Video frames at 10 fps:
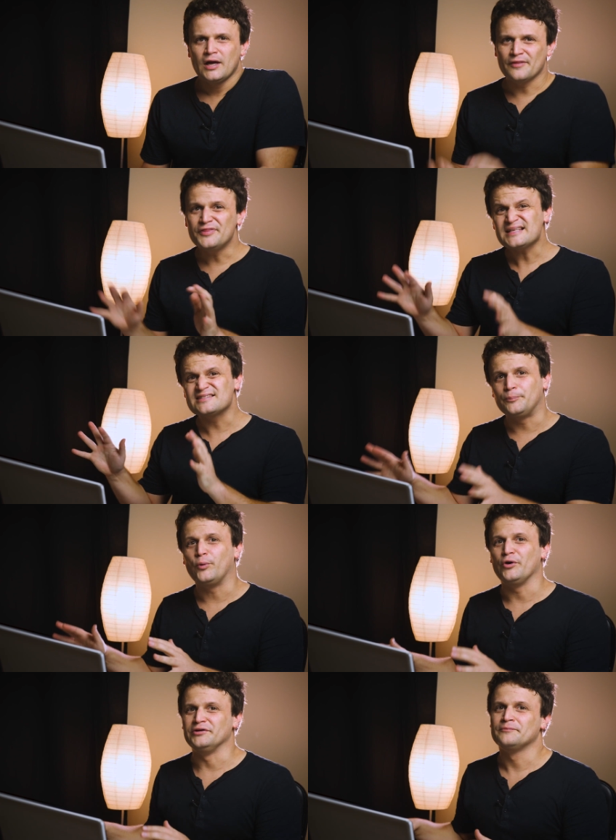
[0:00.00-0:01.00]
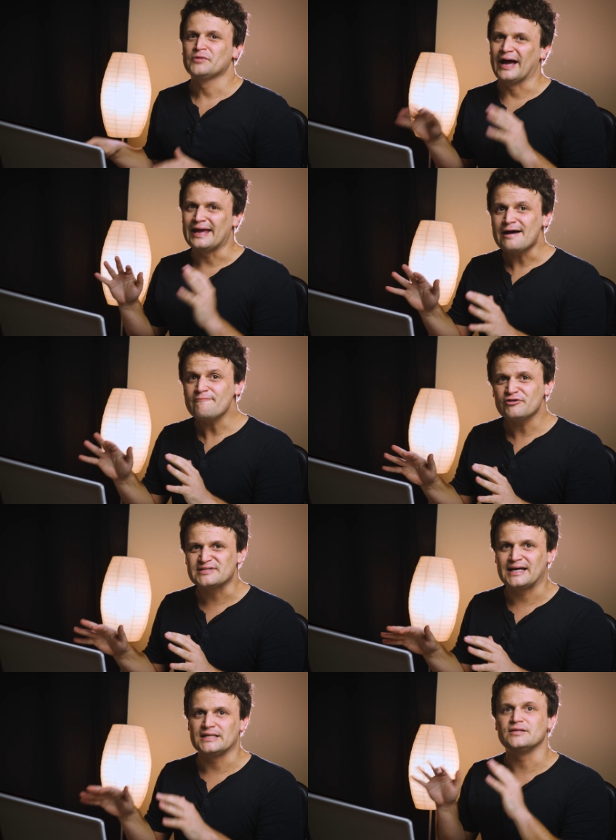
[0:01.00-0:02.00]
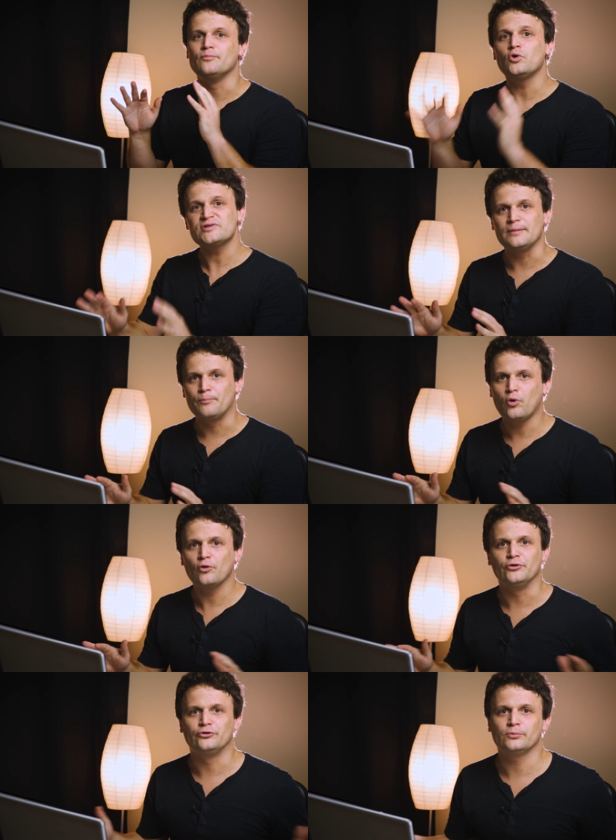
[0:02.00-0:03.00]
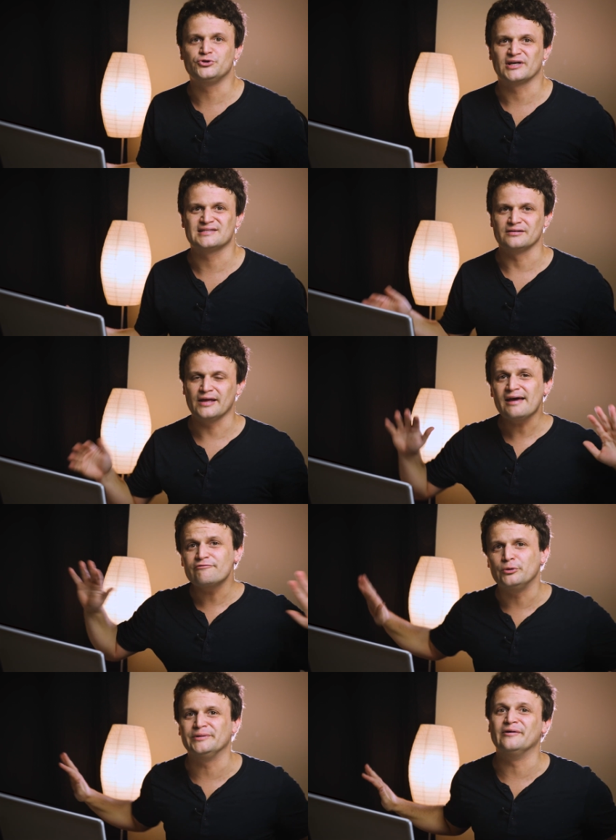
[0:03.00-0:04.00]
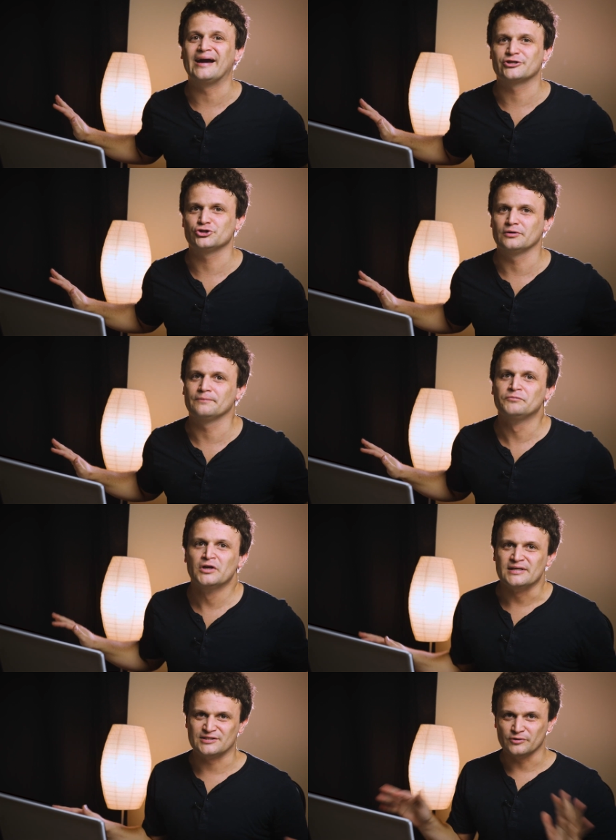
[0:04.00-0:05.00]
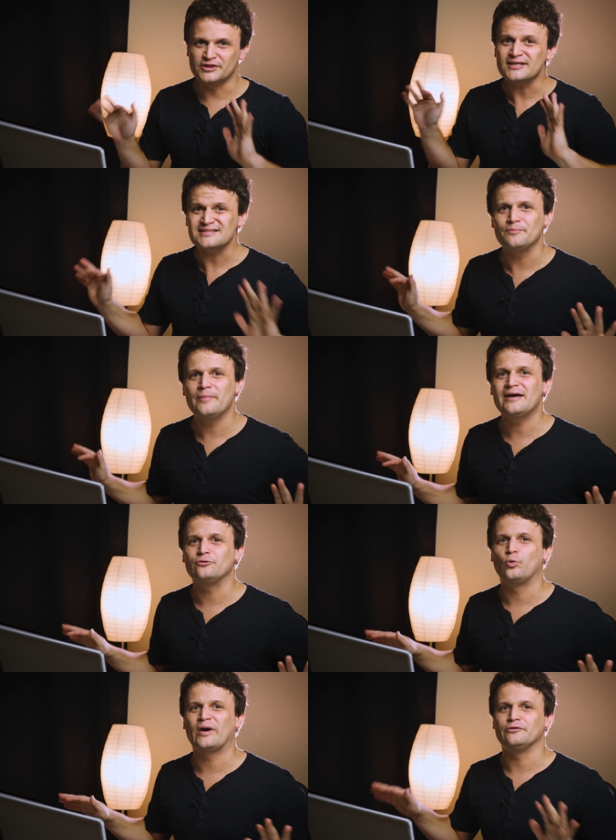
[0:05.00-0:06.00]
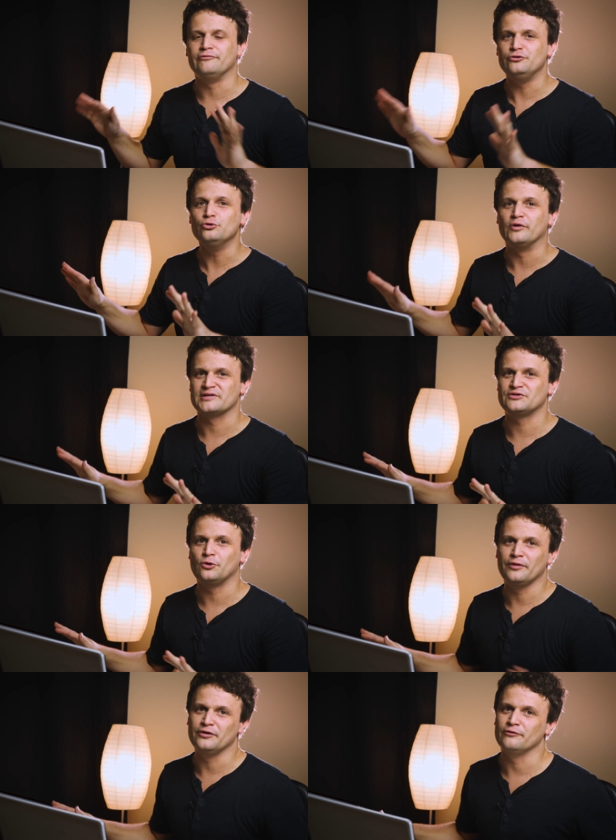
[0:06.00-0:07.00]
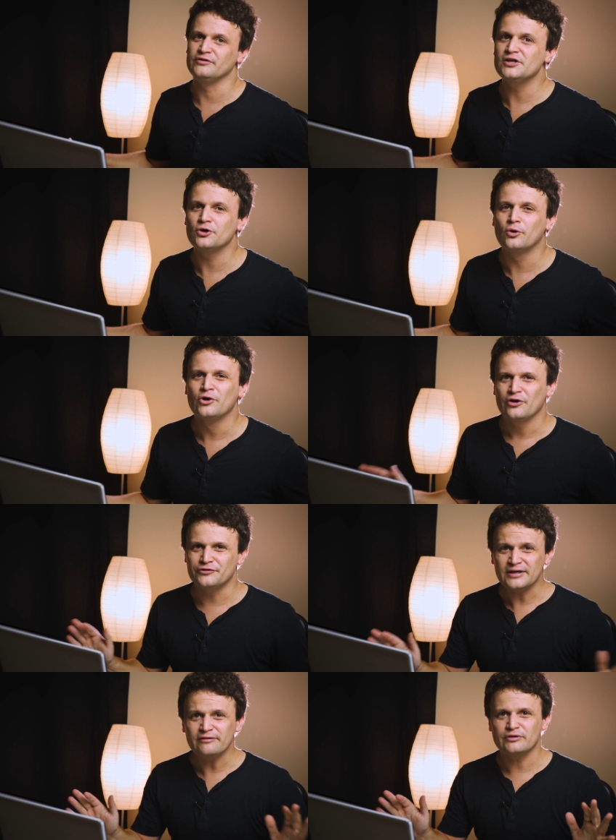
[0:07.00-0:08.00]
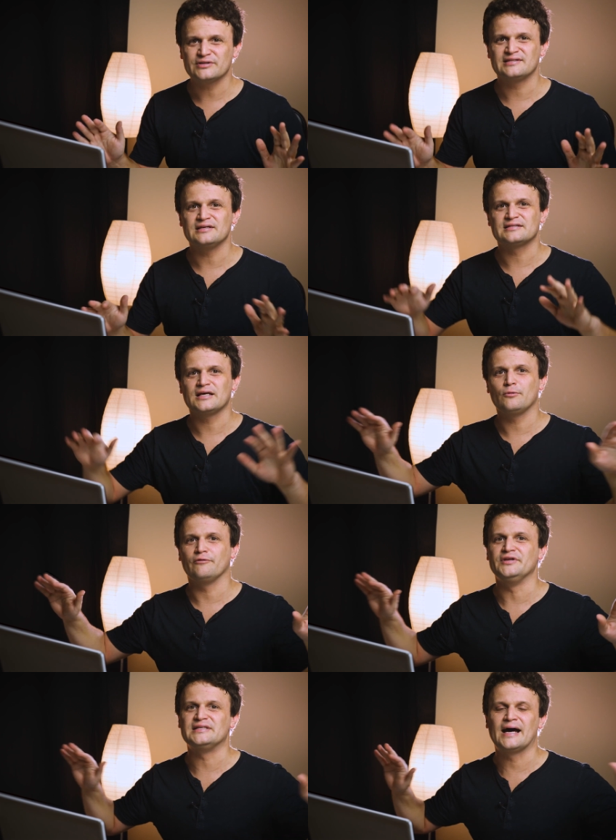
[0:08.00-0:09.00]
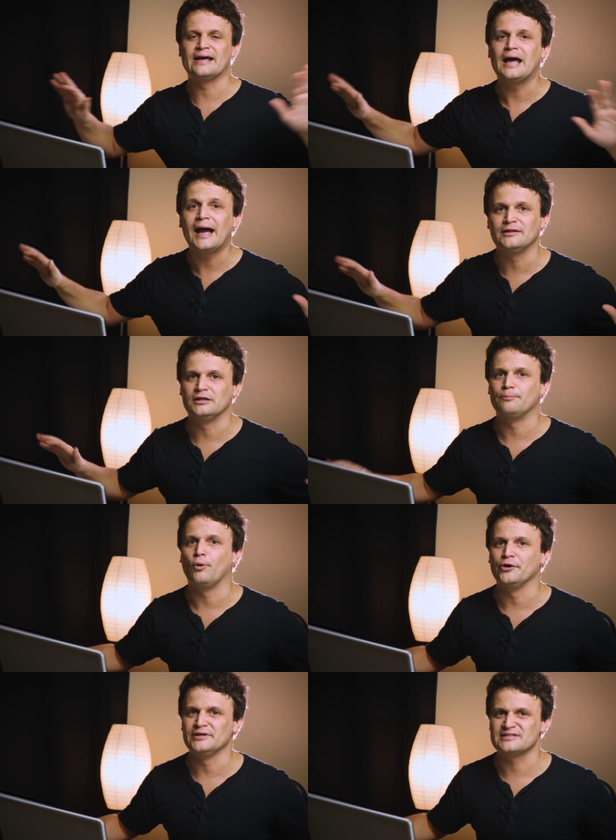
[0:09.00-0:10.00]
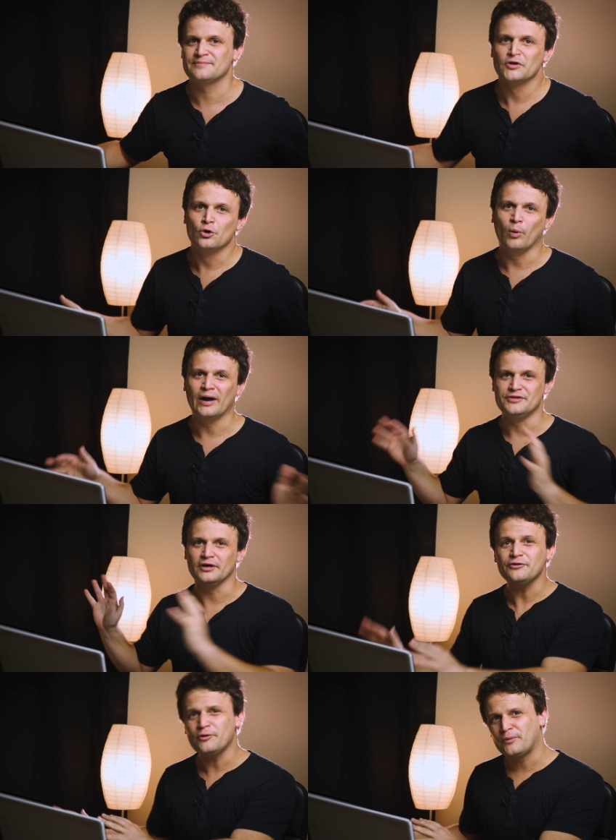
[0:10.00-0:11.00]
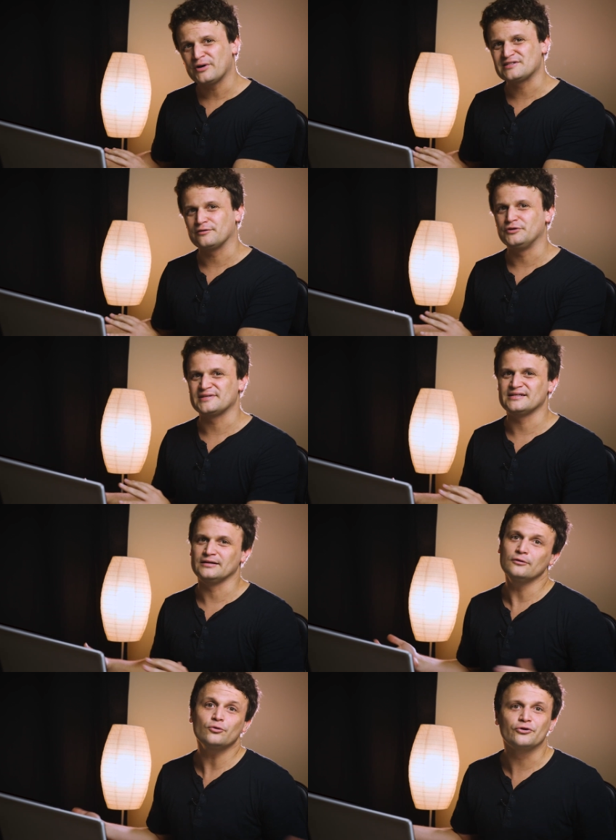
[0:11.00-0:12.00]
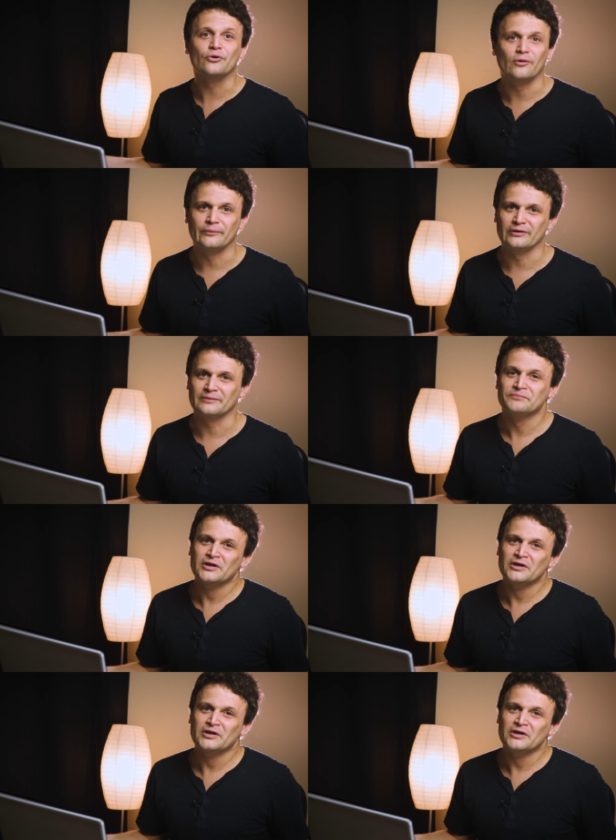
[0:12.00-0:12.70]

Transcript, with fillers: And that's the point, I emphasize the most important objects in every direction. So it doesn't matter where the viewers turn in the video, they will see some of these highlighted points, while the other parts of the scene look normal.